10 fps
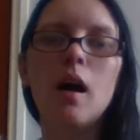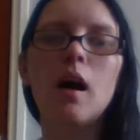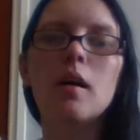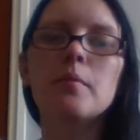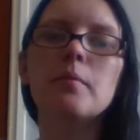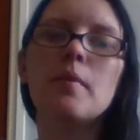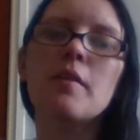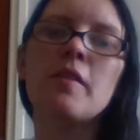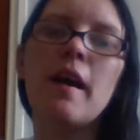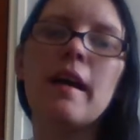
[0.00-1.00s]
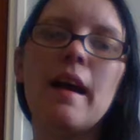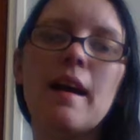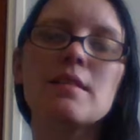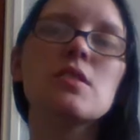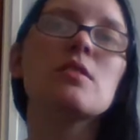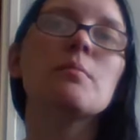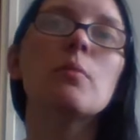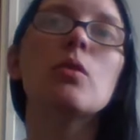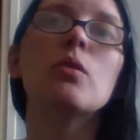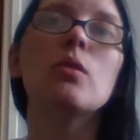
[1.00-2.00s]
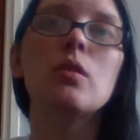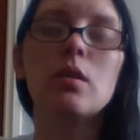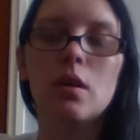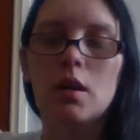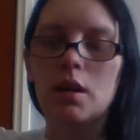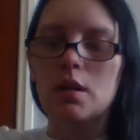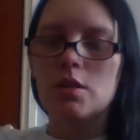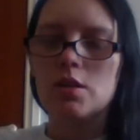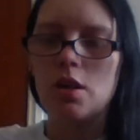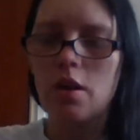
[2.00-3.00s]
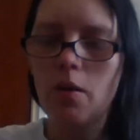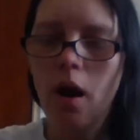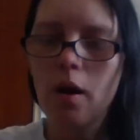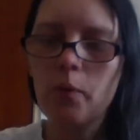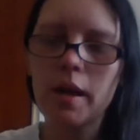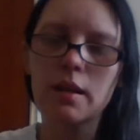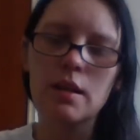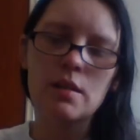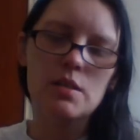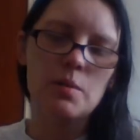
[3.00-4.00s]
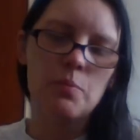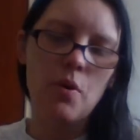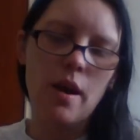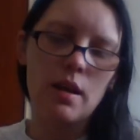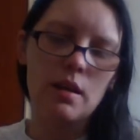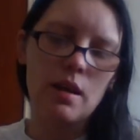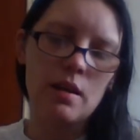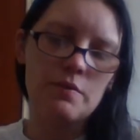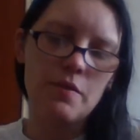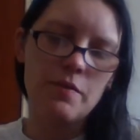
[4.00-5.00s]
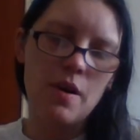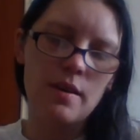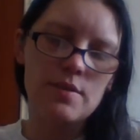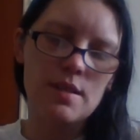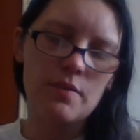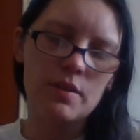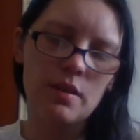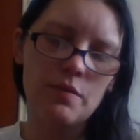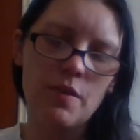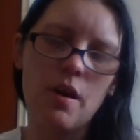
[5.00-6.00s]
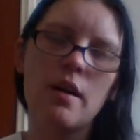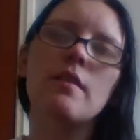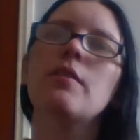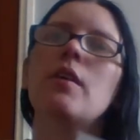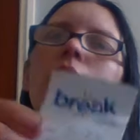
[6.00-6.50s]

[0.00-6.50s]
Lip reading: they had some more. So I went into break, and for $5.75,